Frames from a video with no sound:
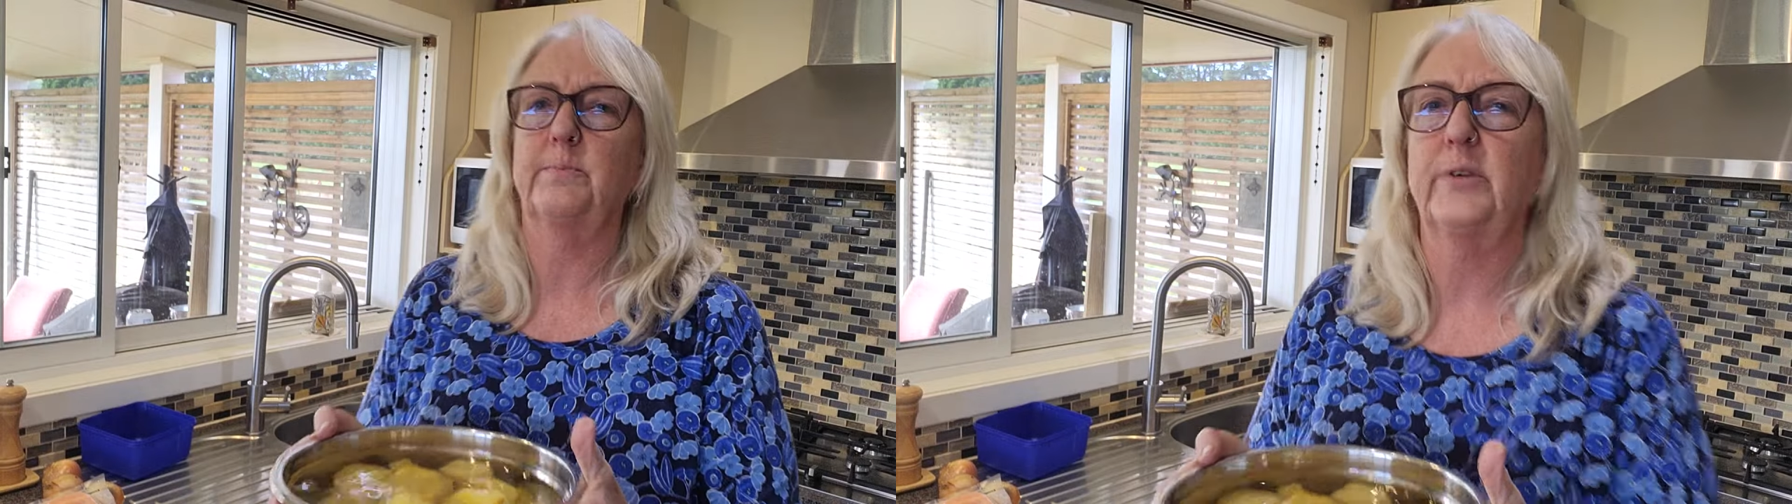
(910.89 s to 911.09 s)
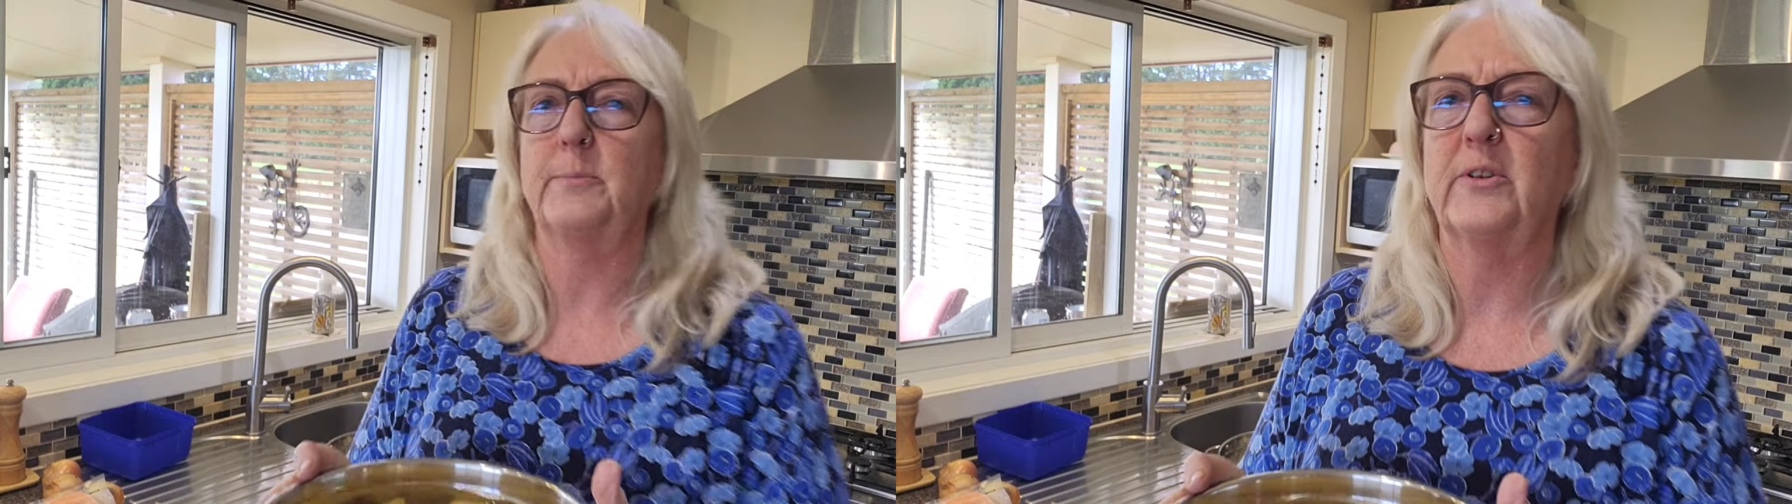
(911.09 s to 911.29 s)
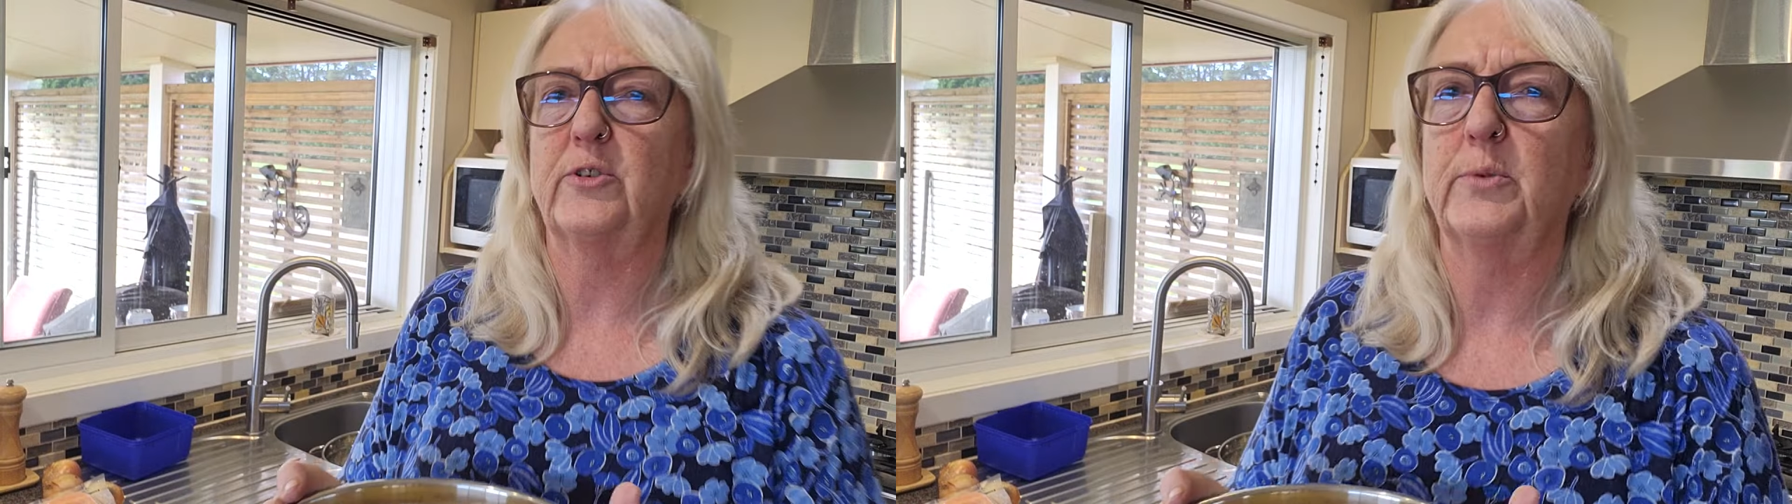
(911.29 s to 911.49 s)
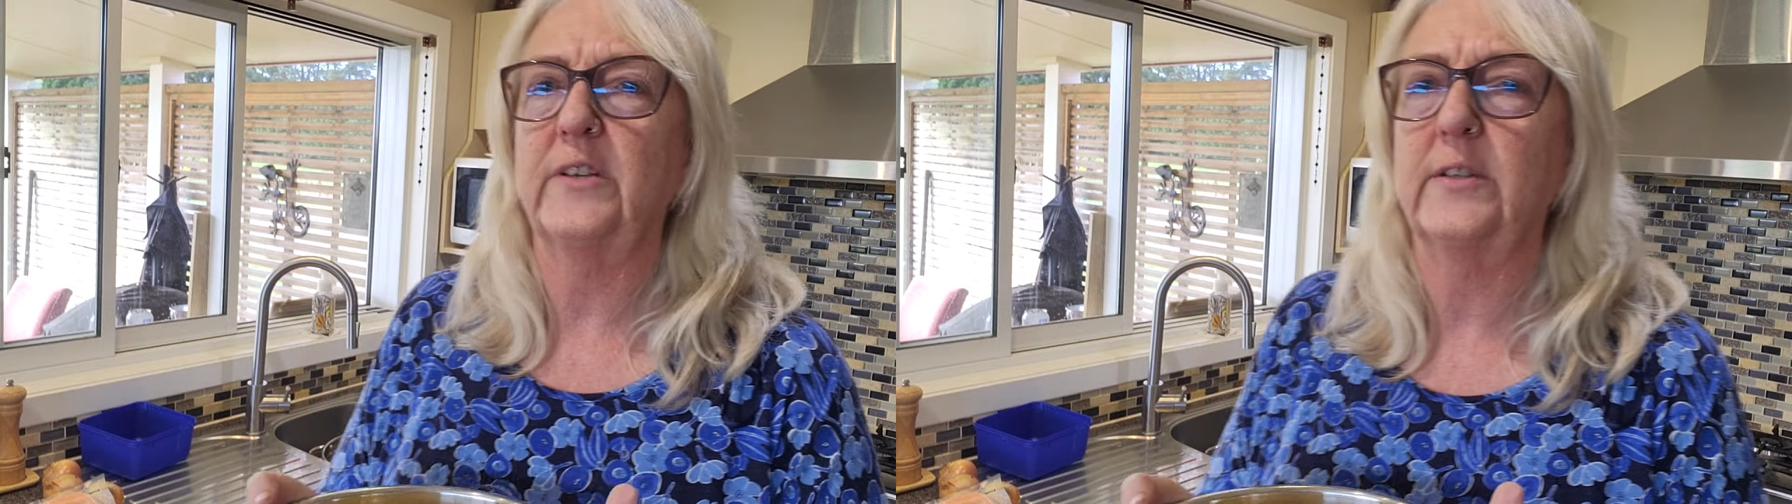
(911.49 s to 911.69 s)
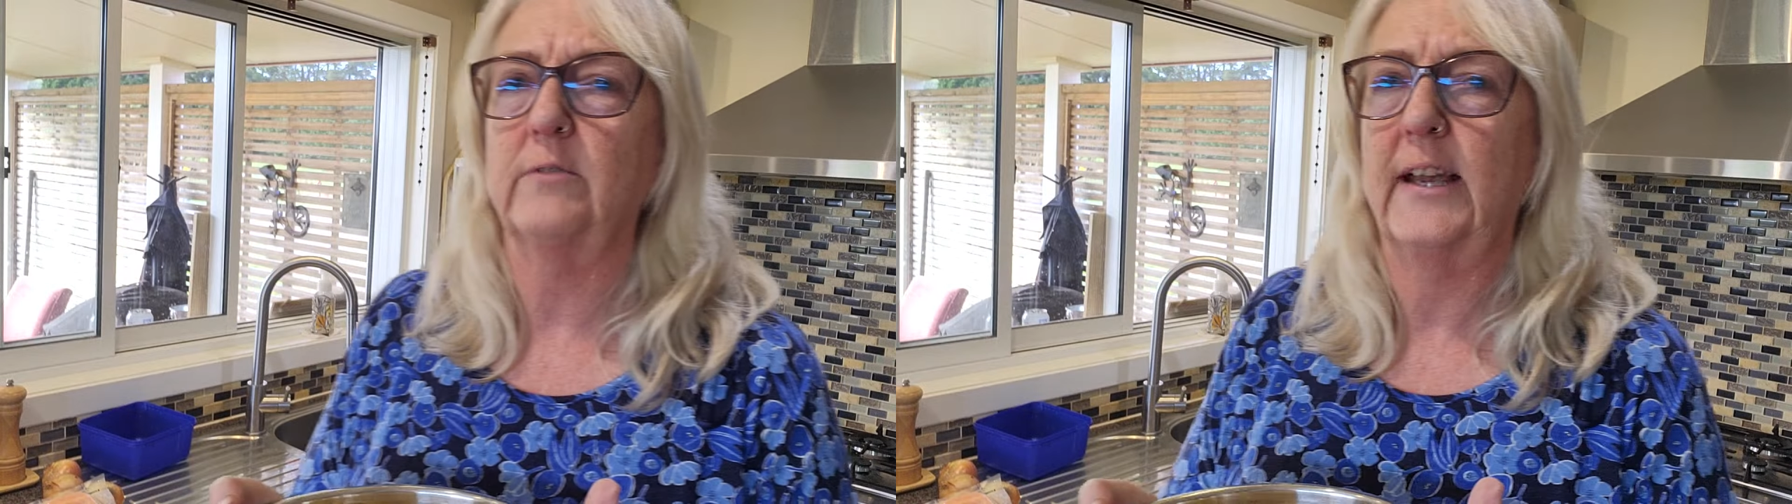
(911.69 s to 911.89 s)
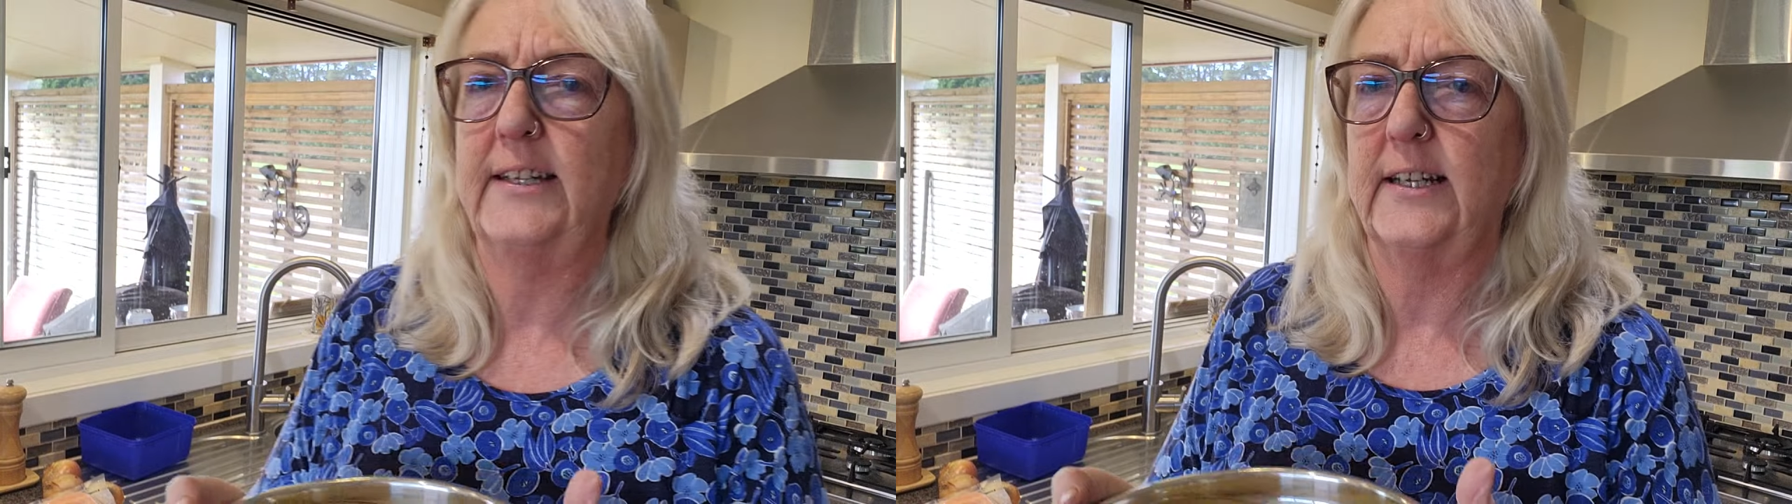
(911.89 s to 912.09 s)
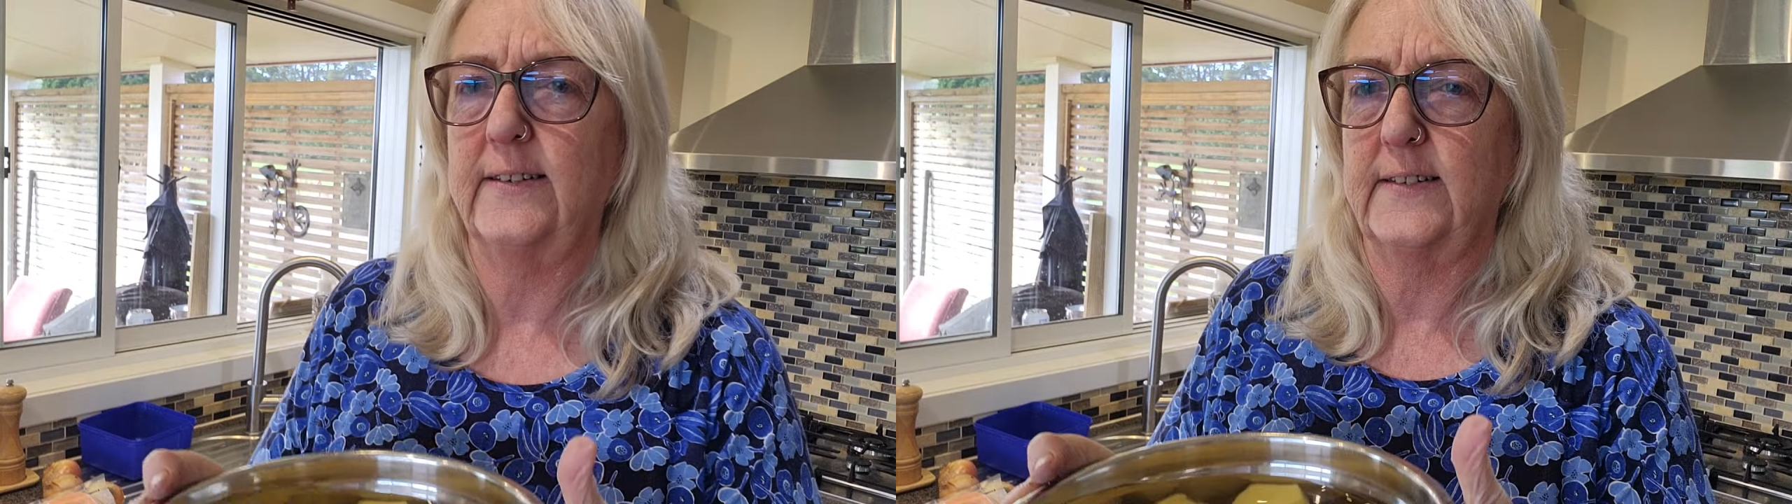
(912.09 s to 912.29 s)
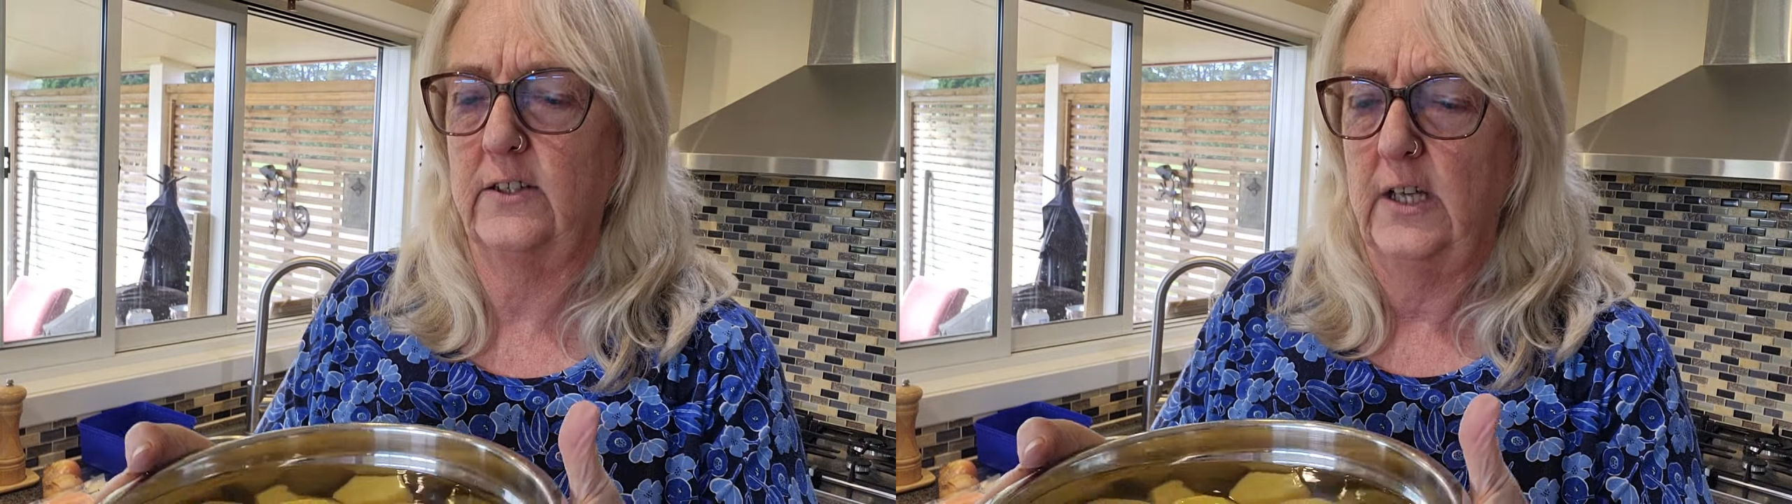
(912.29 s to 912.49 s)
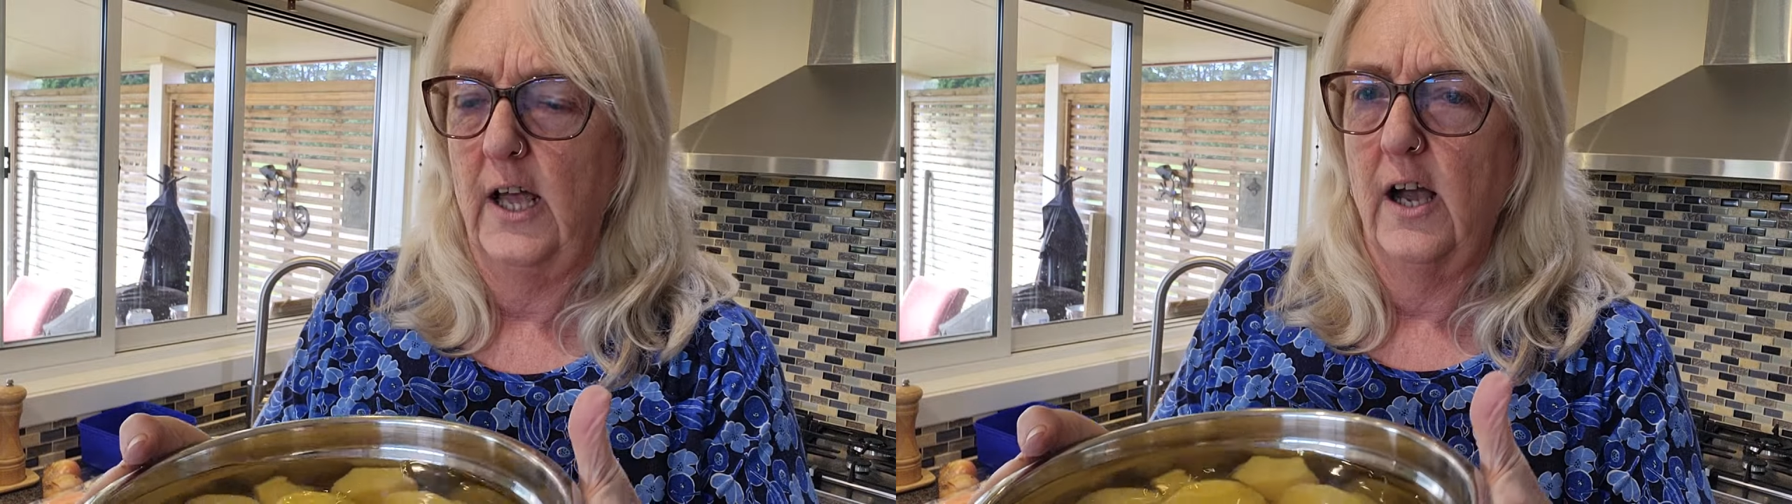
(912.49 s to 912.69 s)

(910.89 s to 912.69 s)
pretty miserable, it was raining, so